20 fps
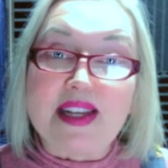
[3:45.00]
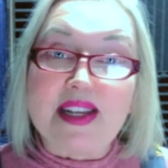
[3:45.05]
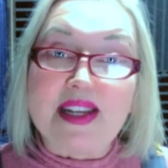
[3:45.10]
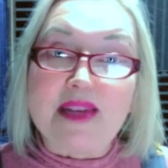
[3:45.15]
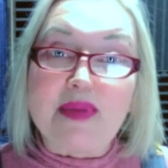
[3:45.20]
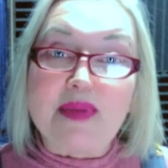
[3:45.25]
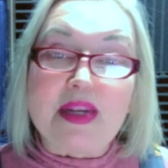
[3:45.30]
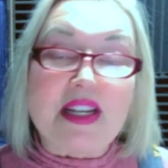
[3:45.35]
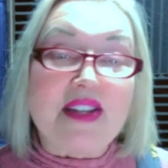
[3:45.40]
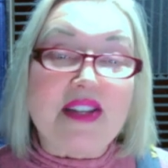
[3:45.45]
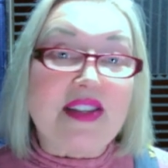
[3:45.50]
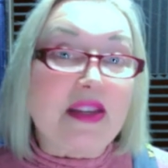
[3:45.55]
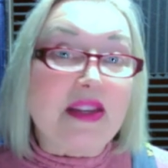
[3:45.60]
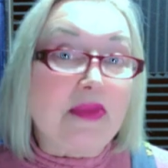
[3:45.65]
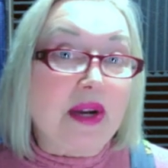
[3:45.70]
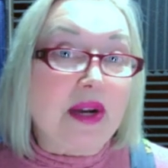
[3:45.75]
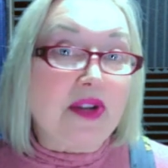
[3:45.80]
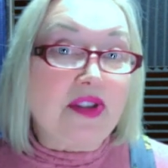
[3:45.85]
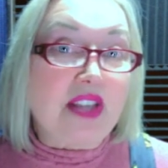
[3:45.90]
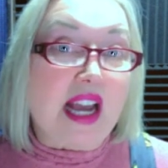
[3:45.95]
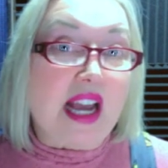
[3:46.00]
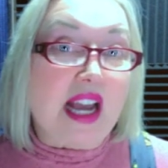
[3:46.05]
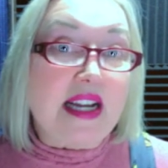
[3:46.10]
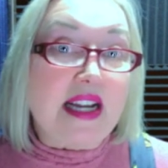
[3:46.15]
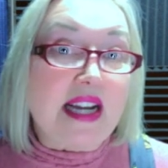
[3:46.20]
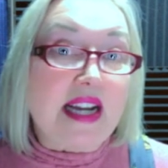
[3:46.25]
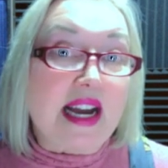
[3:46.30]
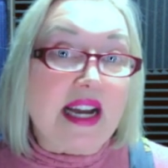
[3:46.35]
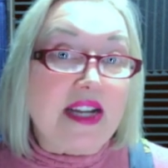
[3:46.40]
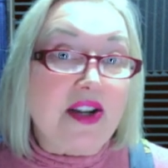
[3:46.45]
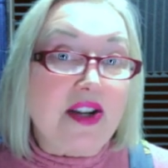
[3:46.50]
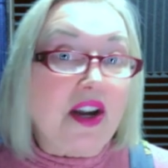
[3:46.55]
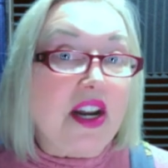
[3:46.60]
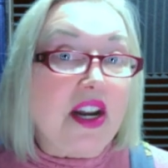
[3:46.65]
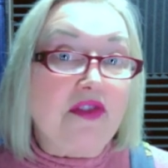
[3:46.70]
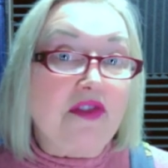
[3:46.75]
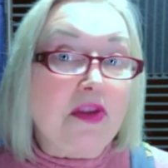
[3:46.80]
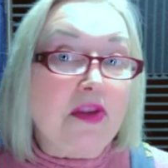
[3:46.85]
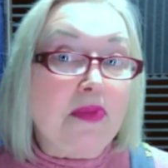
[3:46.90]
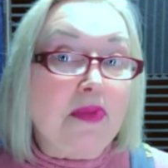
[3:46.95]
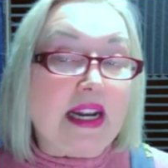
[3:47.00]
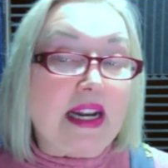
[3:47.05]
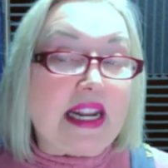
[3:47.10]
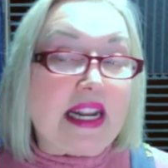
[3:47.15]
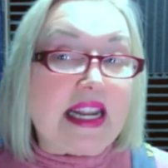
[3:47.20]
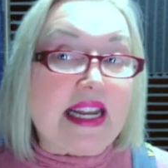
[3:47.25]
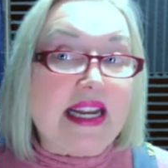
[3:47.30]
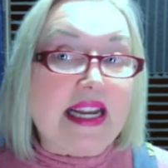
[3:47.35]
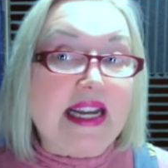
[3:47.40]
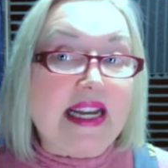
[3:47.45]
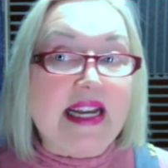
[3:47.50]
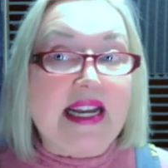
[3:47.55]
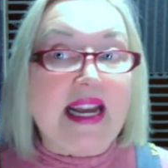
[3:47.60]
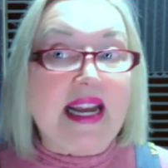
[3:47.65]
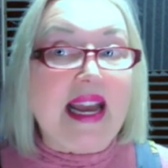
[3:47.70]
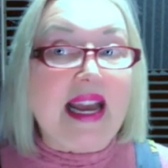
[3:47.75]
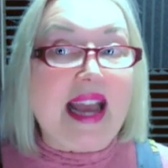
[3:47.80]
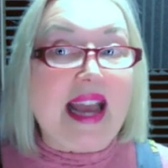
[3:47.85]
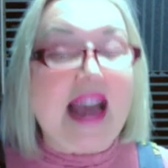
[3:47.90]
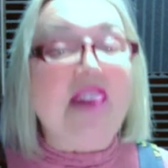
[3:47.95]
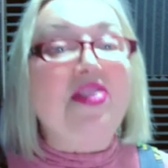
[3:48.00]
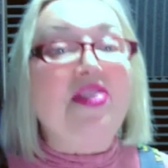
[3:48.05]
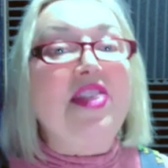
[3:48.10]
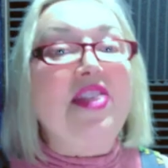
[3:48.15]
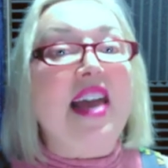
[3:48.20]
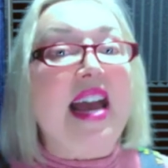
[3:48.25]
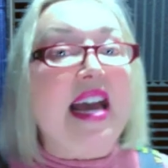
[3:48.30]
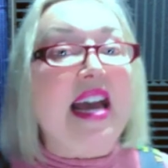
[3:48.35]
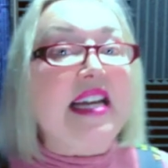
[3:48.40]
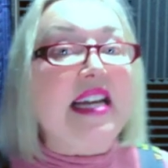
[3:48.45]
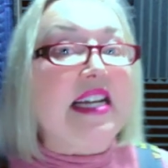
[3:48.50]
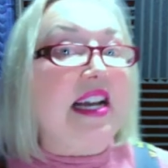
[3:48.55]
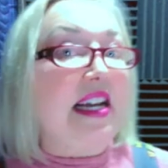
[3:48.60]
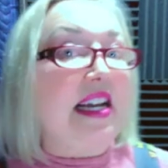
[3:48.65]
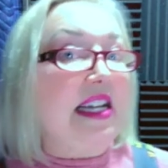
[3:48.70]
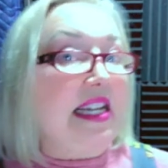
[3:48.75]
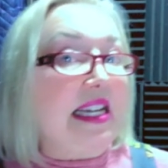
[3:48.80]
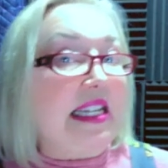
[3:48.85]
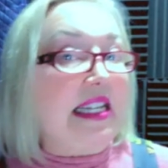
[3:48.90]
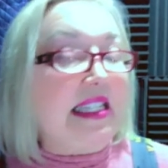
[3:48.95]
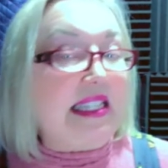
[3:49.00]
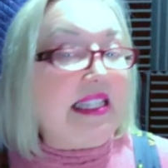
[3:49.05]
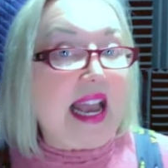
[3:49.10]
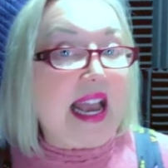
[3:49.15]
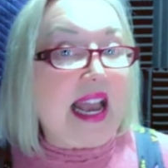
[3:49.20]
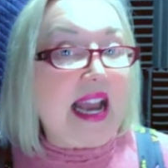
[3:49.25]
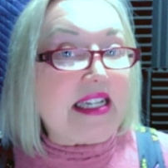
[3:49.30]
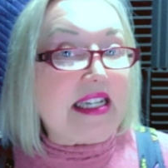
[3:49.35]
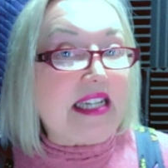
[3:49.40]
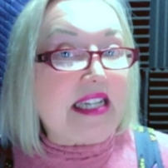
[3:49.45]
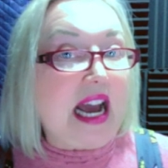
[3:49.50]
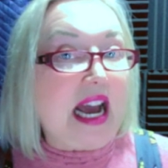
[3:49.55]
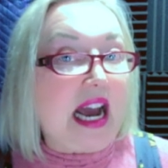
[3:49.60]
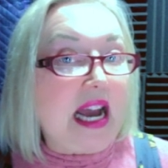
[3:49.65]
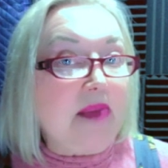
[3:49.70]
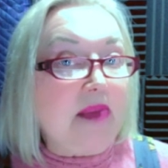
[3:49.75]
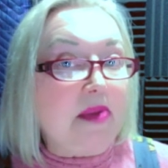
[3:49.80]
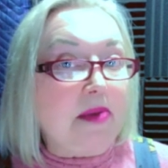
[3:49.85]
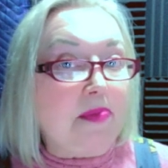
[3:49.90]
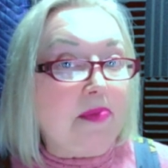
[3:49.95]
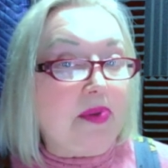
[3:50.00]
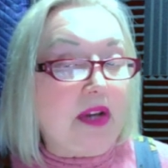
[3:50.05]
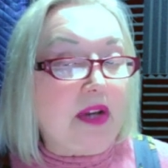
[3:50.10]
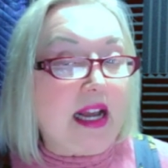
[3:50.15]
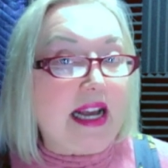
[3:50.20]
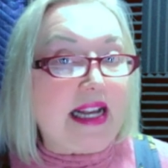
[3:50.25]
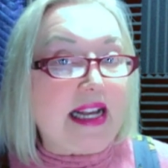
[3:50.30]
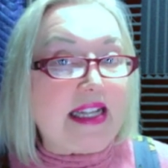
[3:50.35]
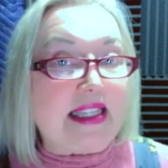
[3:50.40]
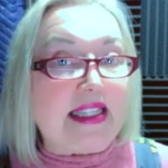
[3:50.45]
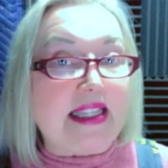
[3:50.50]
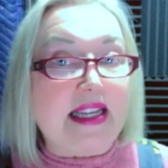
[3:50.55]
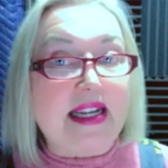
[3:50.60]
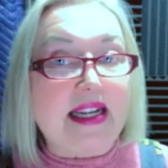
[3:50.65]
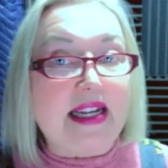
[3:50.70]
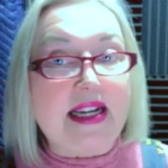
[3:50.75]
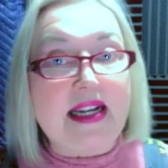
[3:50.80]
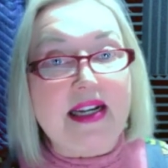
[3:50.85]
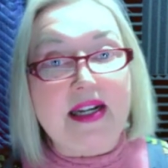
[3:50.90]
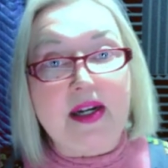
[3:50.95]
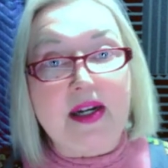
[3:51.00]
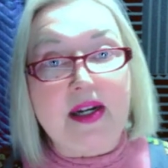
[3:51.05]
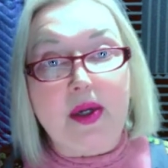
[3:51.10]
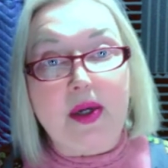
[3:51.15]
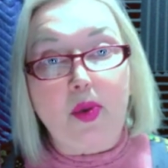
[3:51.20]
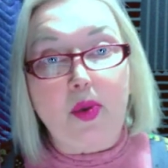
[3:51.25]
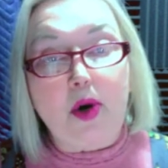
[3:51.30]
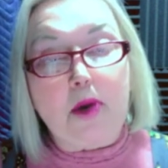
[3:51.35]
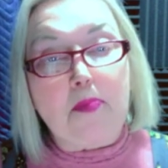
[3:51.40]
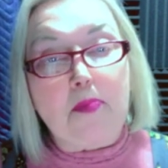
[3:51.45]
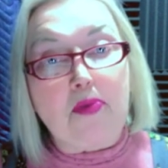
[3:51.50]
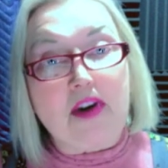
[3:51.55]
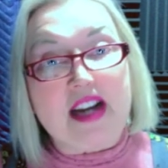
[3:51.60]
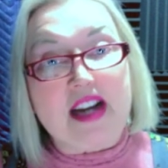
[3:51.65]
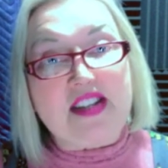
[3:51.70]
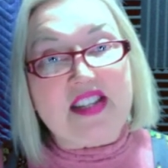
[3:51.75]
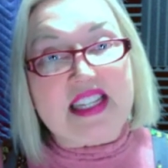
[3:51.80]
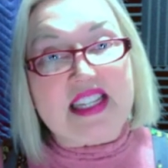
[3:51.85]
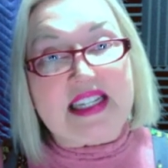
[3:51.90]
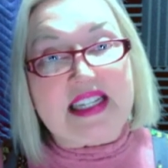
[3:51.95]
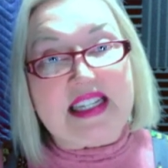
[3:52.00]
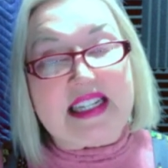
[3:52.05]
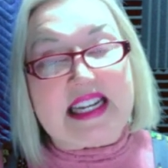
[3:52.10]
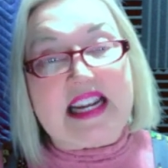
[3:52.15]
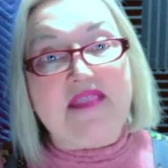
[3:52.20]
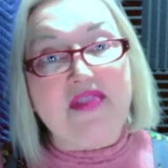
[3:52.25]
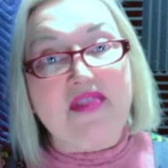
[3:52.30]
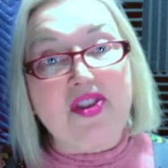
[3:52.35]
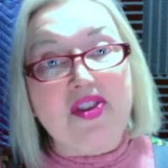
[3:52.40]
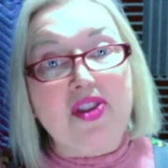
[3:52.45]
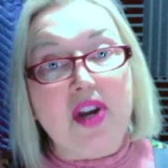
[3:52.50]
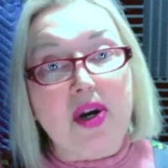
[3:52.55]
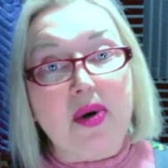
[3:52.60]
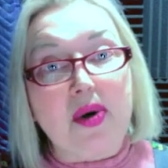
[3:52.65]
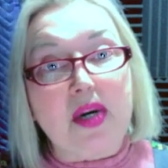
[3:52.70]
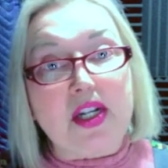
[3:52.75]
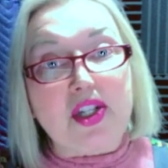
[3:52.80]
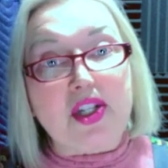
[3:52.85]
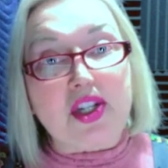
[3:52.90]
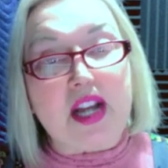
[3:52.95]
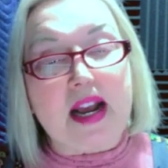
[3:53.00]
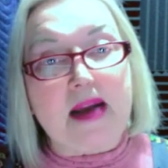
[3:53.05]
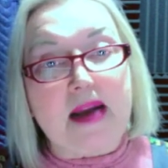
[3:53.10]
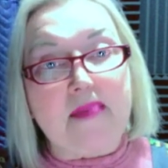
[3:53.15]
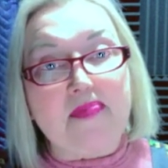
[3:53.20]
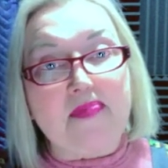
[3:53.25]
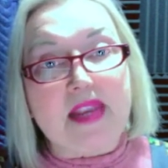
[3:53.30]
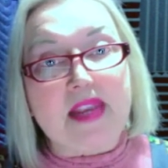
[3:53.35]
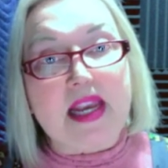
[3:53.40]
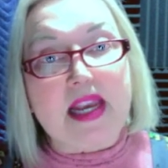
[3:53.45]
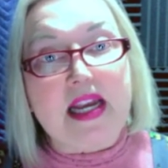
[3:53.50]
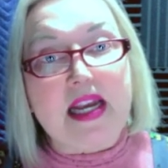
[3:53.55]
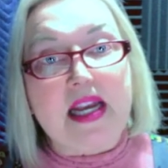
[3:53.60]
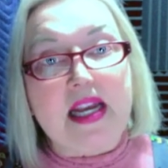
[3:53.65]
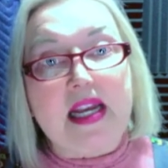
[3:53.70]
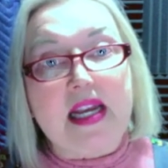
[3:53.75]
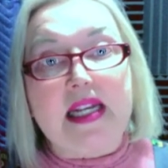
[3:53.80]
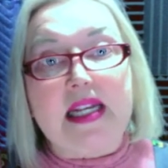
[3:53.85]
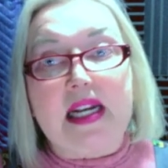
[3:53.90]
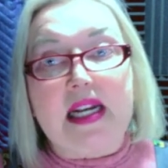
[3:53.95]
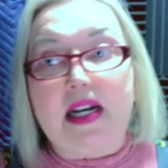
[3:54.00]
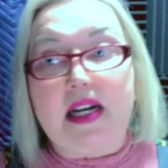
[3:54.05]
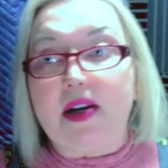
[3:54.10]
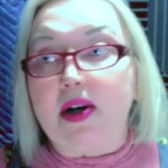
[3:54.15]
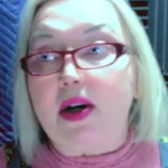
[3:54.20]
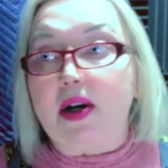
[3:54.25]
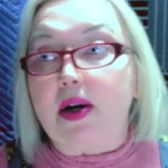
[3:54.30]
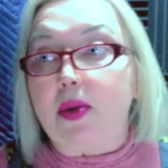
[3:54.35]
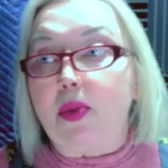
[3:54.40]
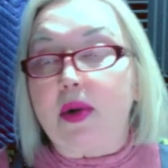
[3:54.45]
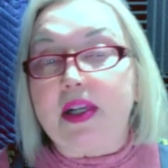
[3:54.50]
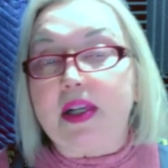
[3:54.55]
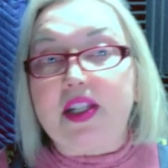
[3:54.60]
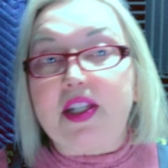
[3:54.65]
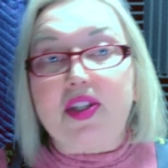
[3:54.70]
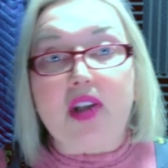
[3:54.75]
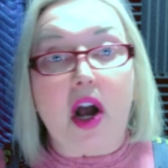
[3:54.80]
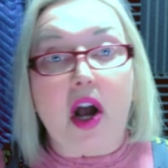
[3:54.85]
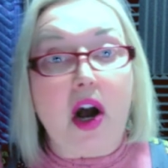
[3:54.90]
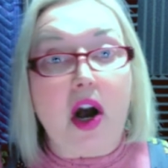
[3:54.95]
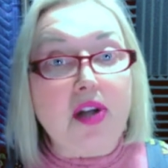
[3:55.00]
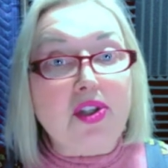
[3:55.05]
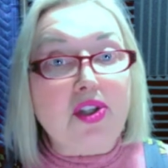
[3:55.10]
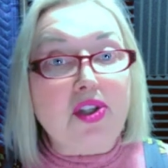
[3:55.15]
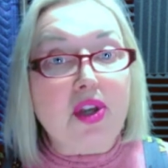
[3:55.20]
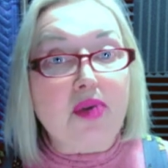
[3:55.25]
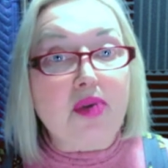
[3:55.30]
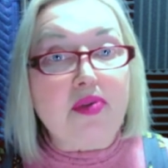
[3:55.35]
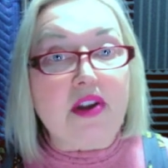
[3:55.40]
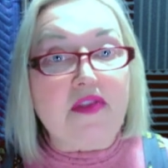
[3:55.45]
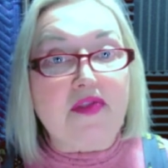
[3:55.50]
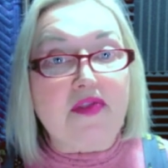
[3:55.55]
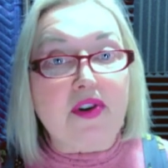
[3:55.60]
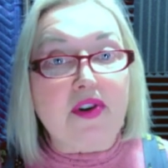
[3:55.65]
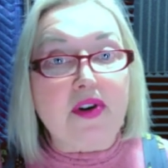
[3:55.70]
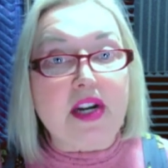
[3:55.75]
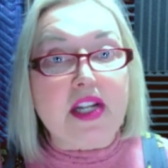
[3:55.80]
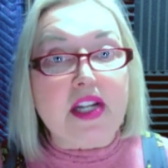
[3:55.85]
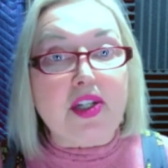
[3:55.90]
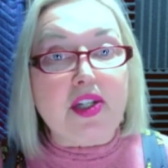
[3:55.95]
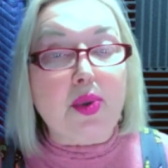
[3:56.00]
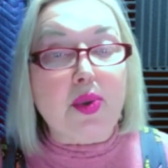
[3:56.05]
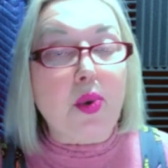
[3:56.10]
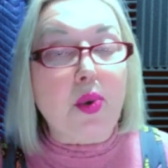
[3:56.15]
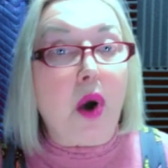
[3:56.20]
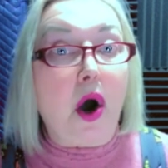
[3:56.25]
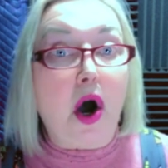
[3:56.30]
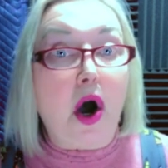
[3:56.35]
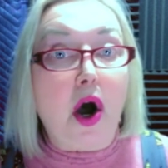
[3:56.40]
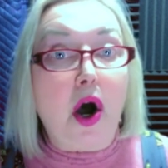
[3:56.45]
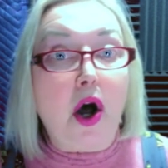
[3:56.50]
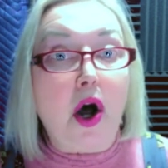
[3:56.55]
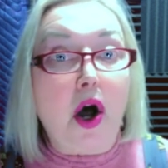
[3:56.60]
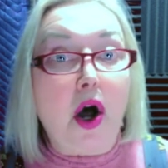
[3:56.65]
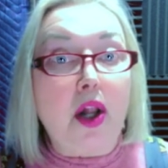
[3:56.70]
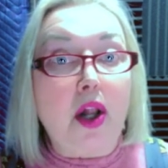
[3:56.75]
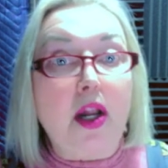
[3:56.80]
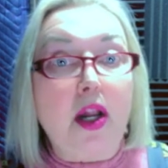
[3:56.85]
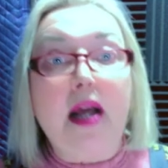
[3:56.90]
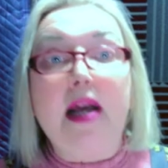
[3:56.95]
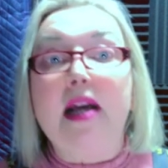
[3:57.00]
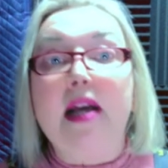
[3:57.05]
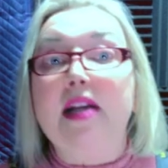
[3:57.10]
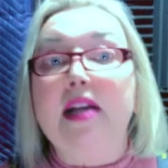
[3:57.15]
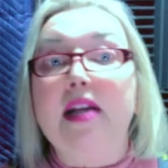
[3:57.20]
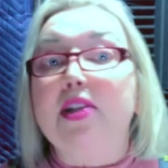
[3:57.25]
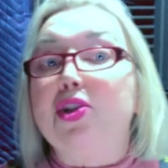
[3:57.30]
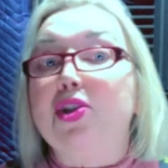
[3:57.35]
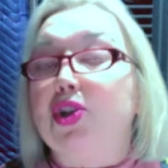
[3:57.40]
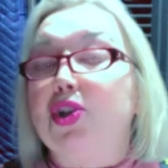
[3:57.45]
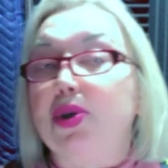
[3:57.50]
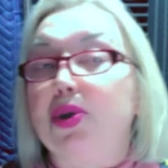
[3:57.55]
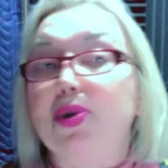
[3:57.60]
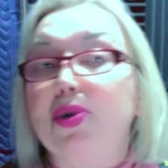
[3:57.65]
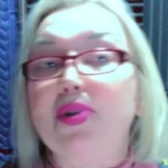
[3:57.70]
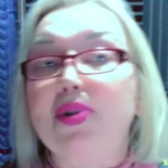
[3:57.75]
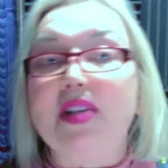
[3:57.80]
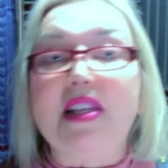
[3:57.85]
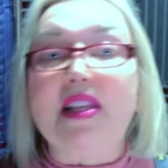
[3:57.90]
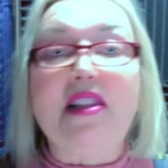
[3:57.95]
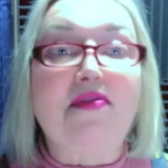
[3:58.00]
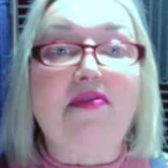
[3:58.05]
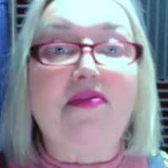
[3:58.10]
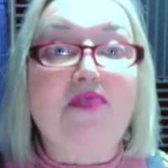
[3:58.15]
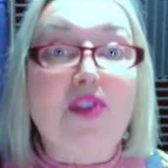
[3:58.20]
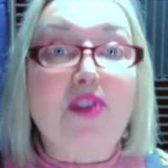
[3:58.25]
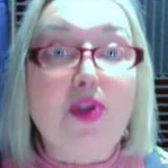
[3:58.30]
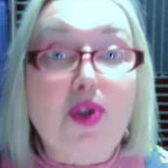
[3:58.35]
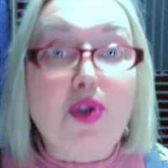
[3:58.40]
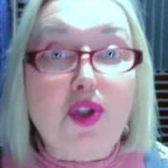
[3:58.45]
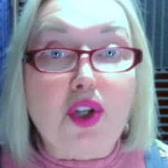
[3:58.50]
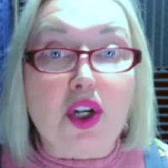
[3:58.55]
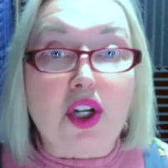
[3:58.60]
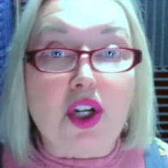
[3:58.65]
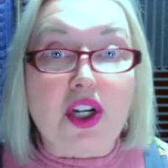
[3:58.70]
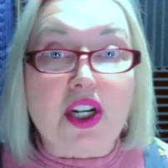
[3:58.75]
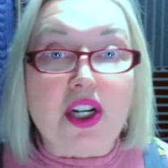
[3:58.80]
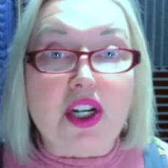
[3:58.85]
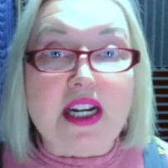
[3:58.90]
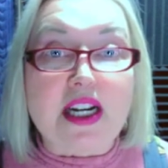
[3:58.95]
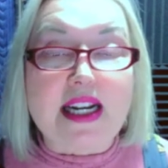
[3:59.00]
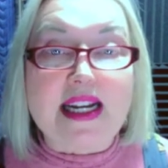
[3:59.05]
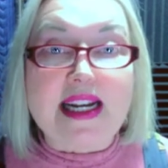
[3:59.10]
Because at Mount Sinai, not everybody at that exact time and place were present, even though Hashem was also referring to all Jews in the future.